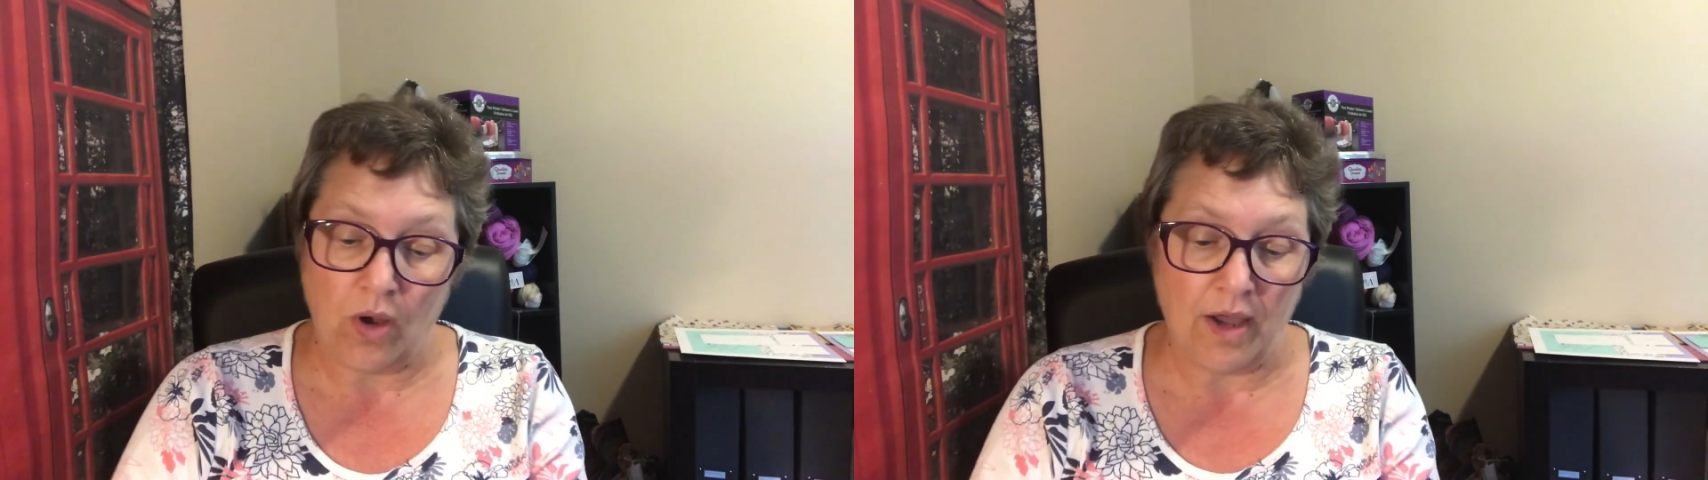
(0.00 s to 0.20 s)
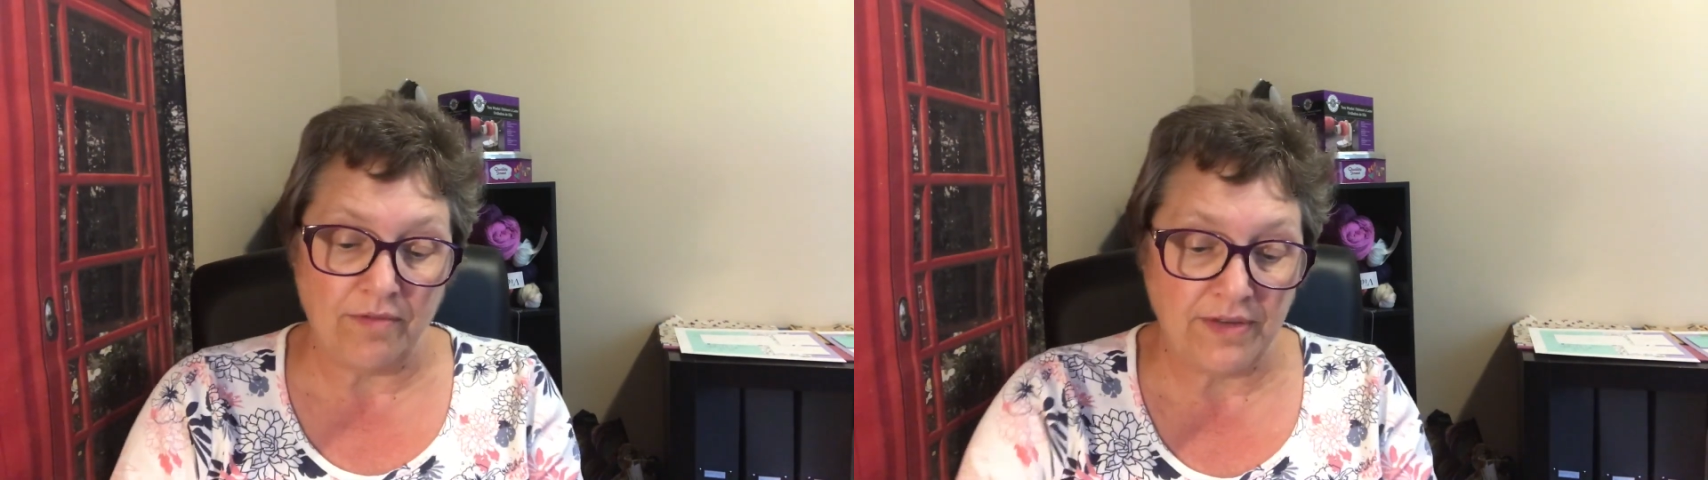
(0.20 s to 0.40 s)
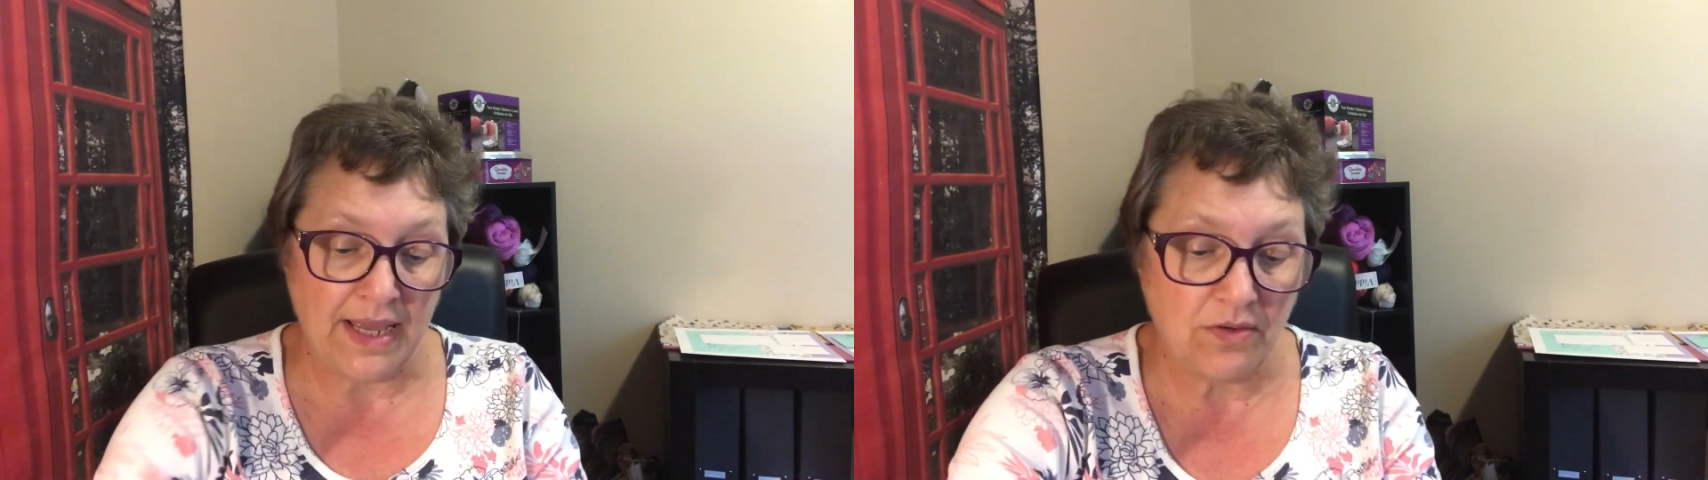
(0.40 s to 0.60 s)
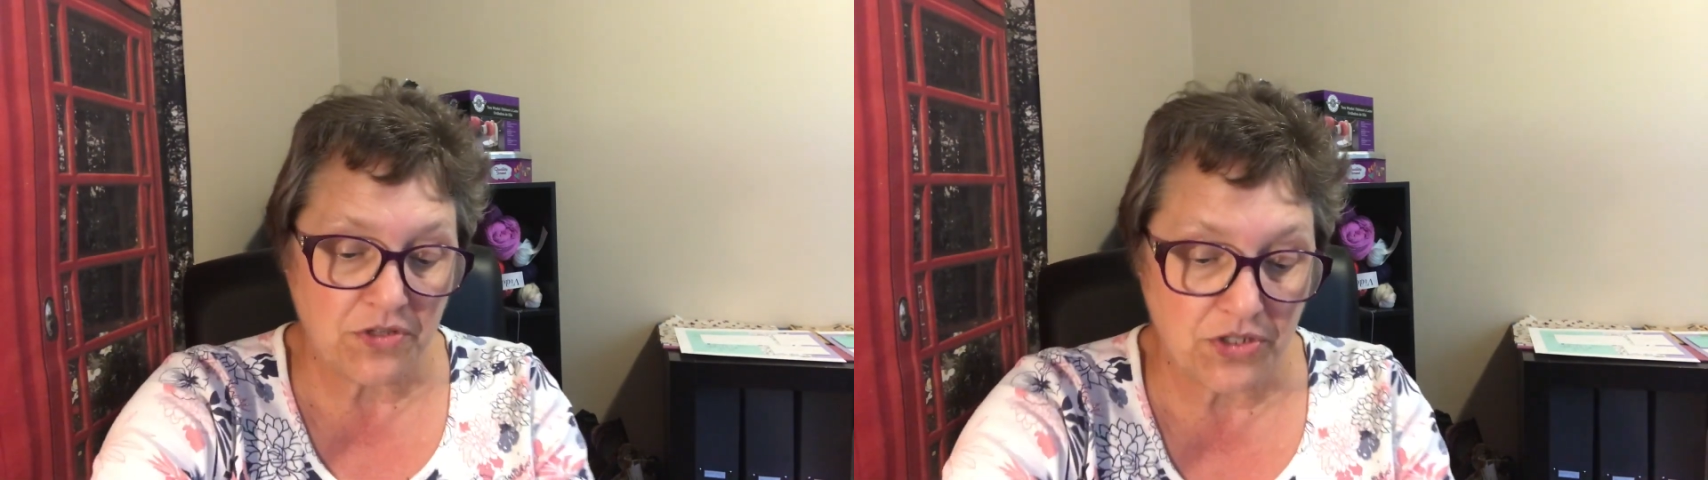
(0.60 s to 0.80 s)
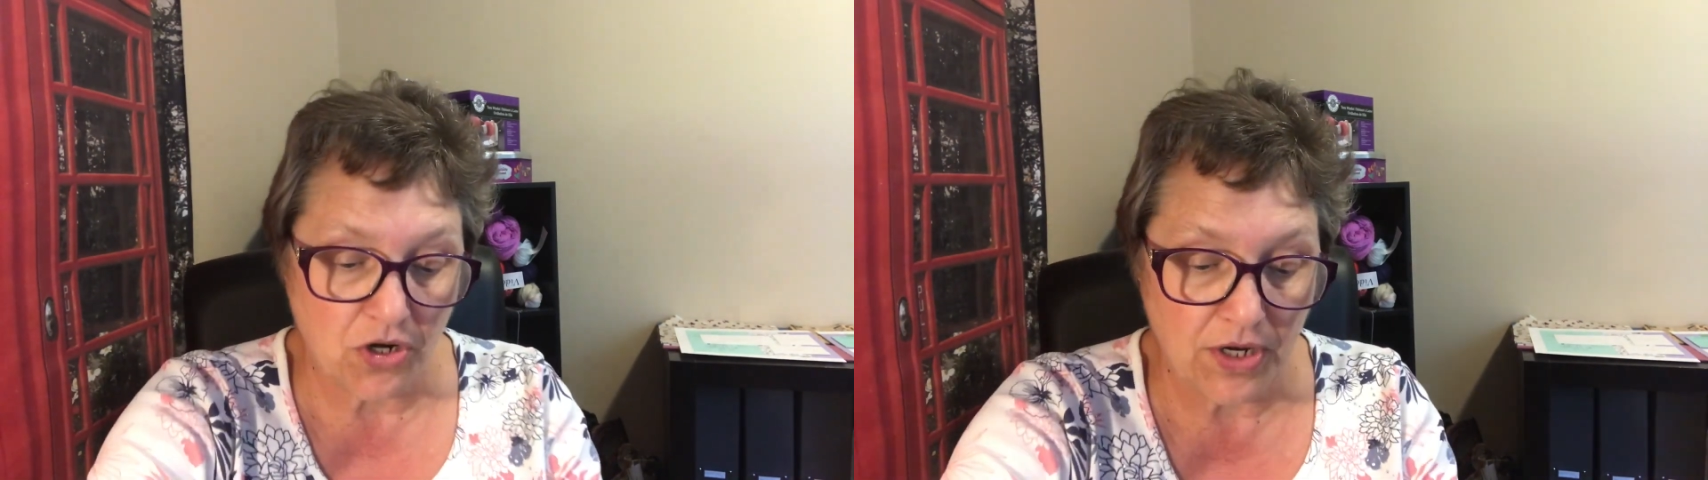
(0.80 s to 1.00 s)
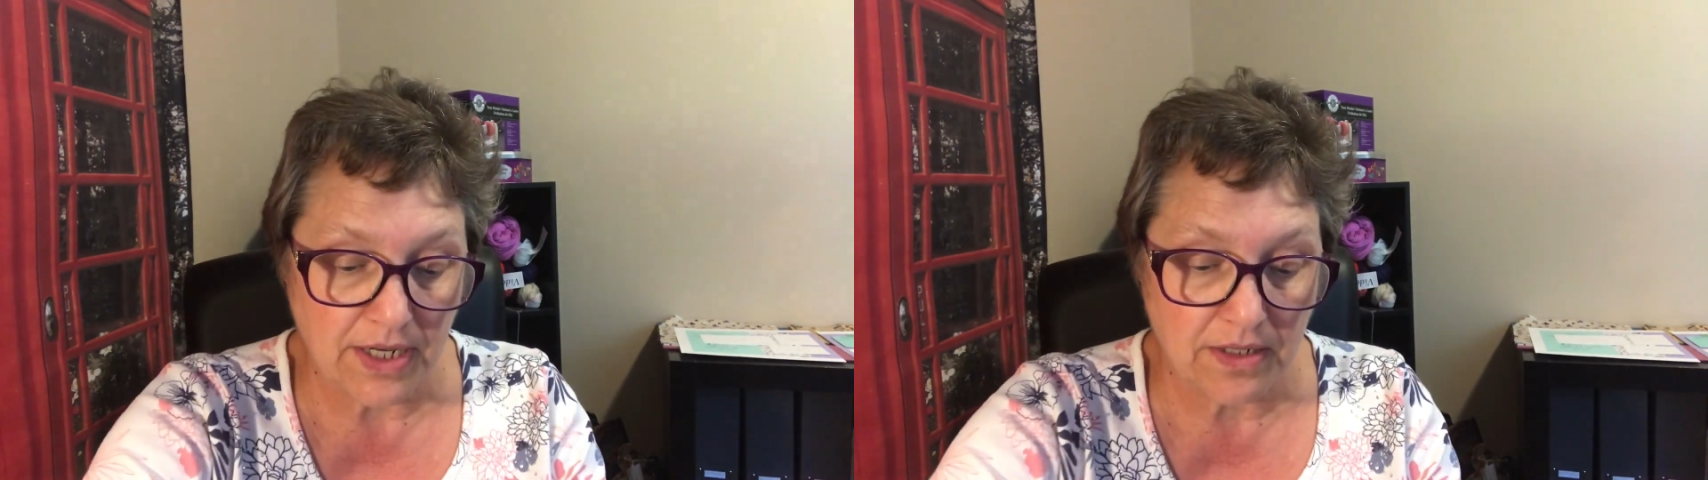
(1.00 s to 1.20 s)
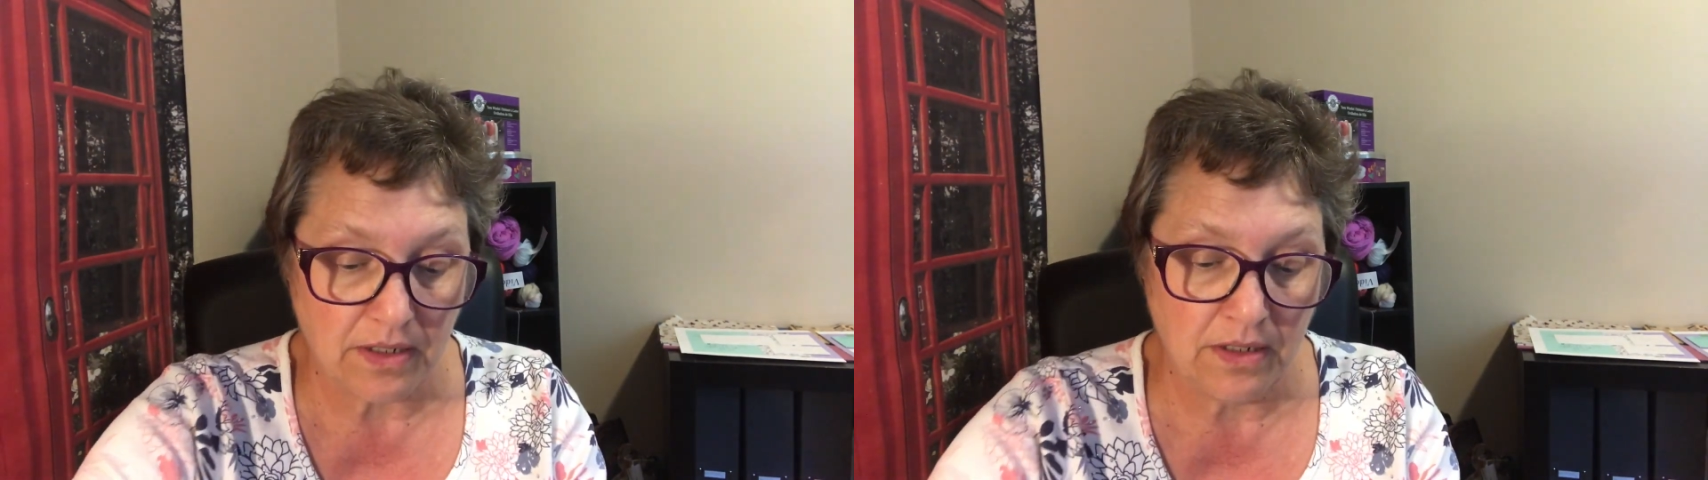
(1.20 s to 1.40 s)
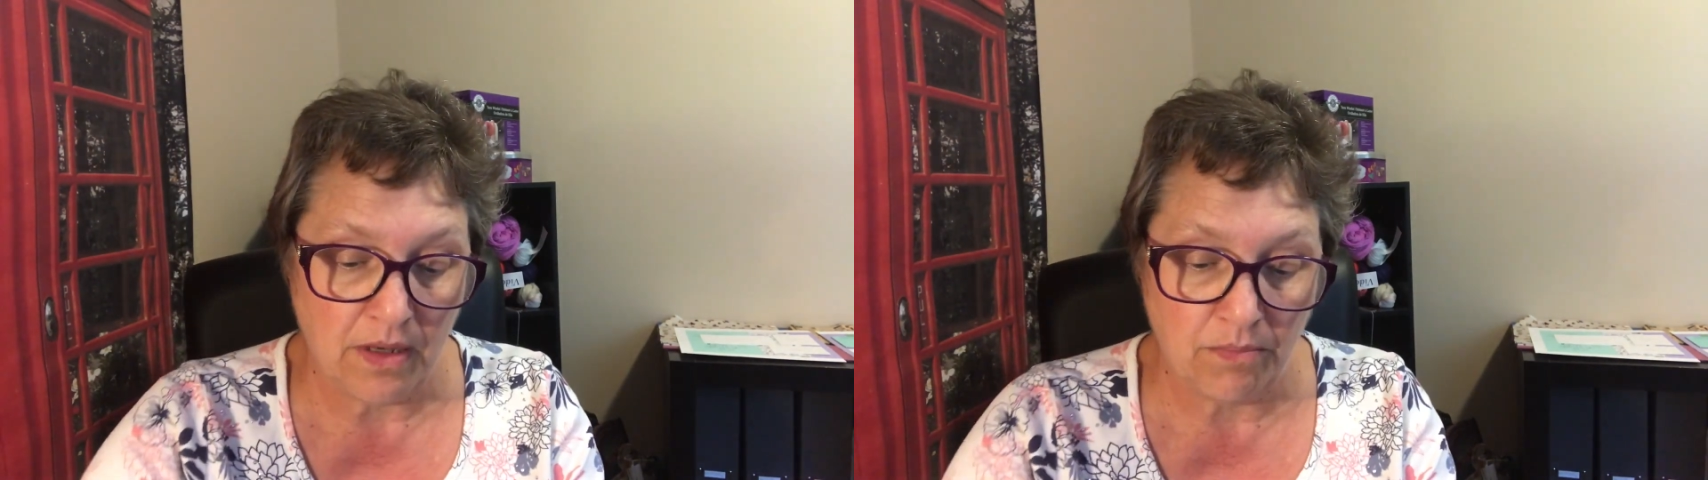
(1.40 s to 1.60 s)
I've now started
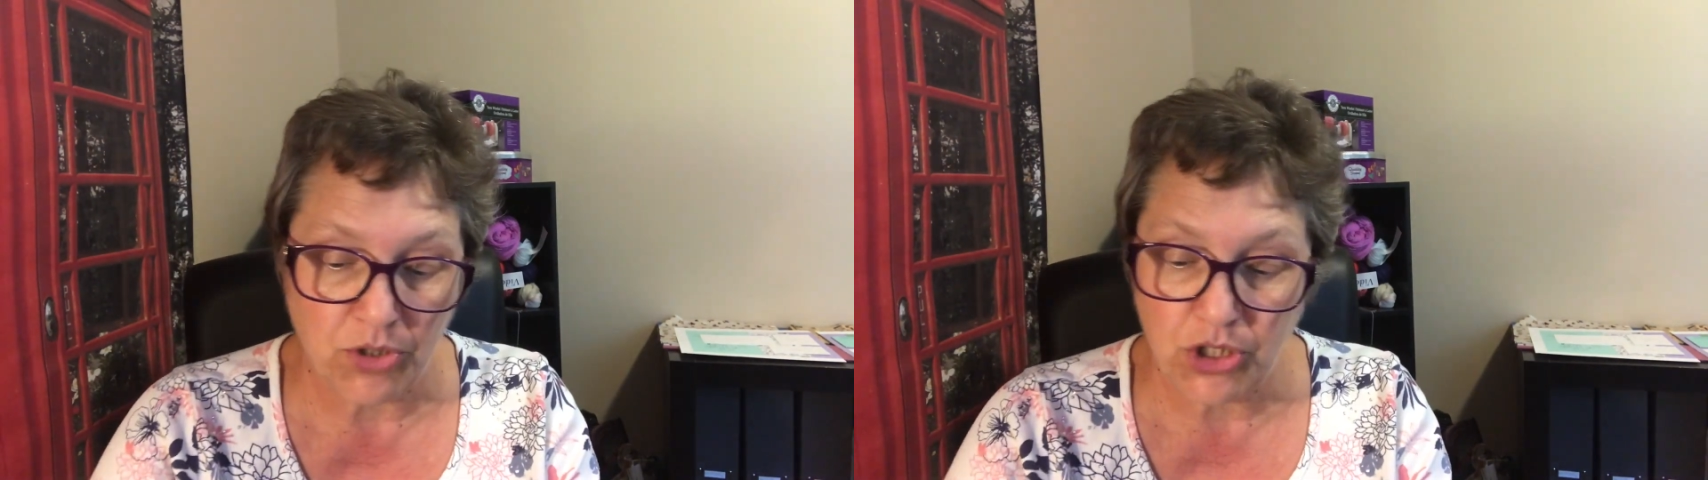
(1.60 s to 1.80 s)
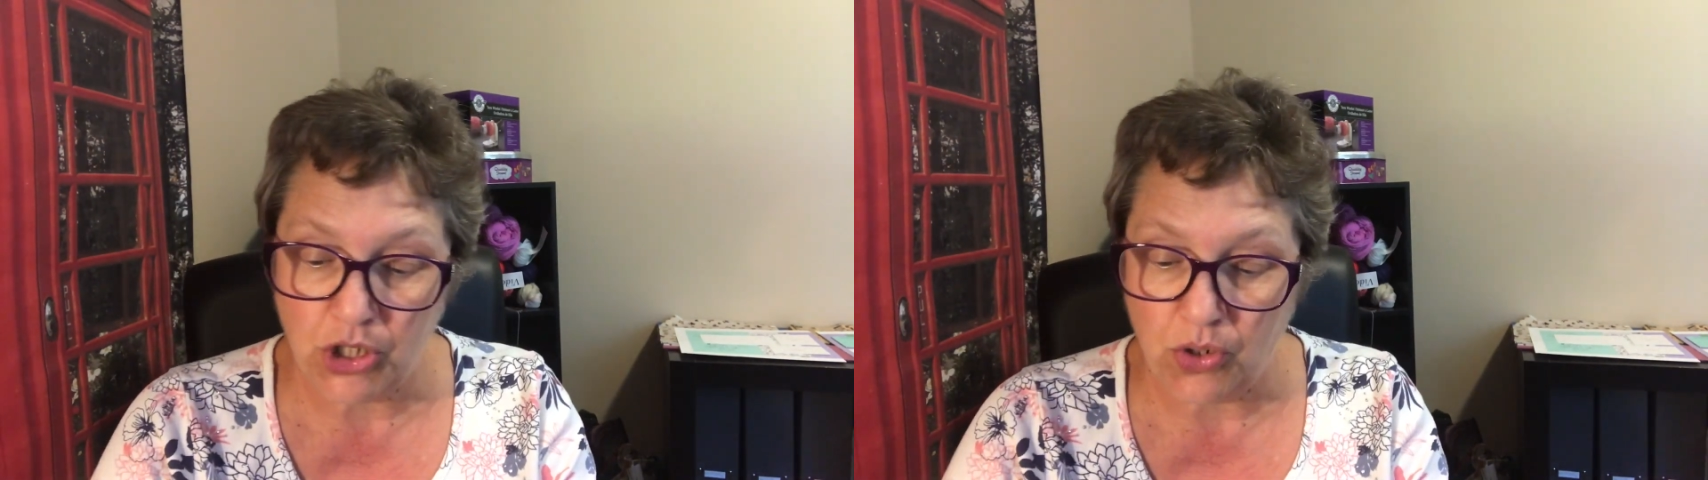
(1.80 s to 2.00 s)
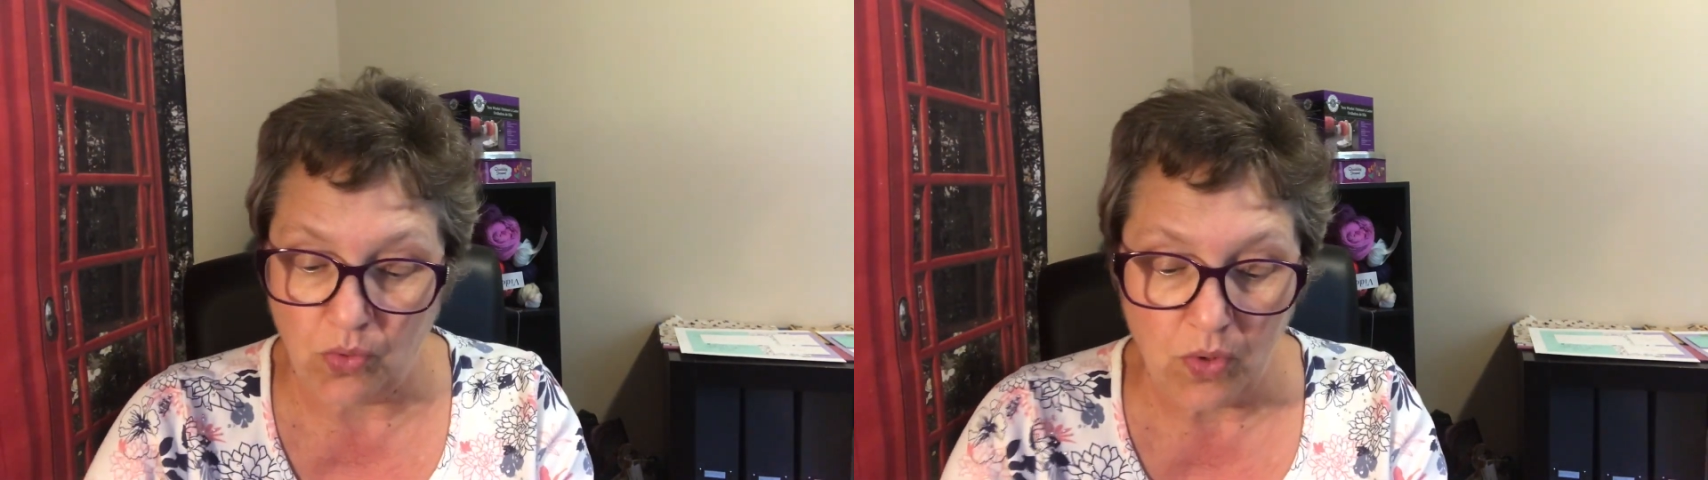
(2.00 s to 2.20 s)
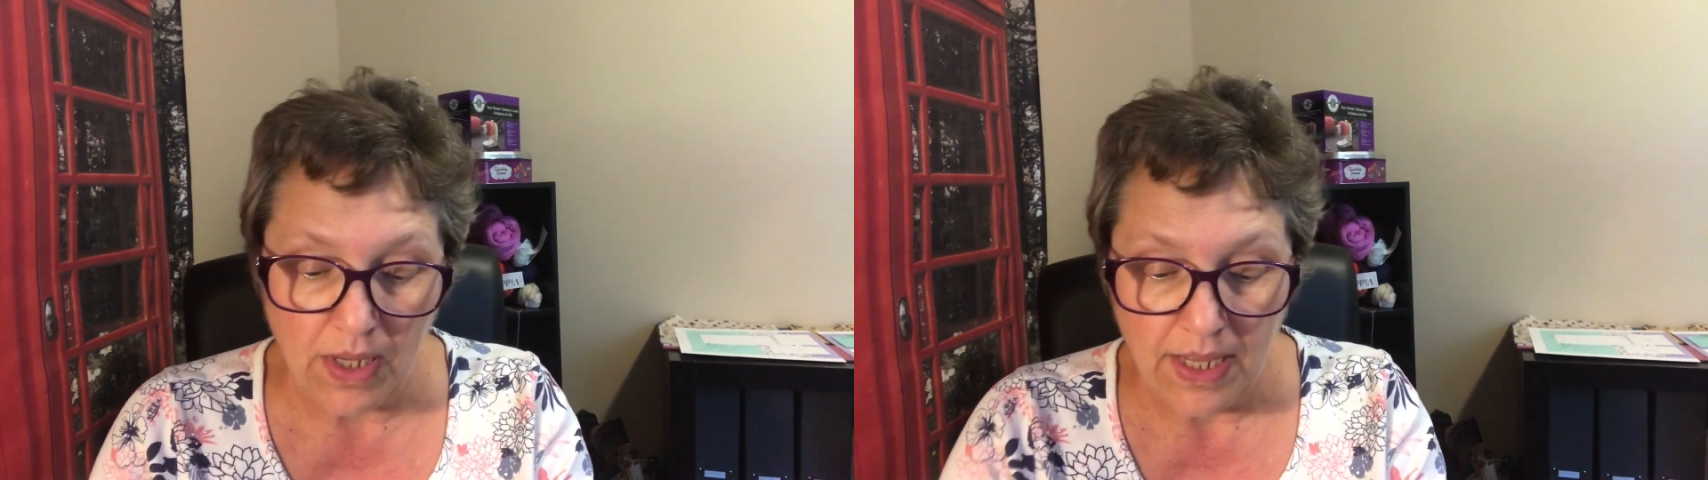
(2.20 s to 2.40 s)
number 2,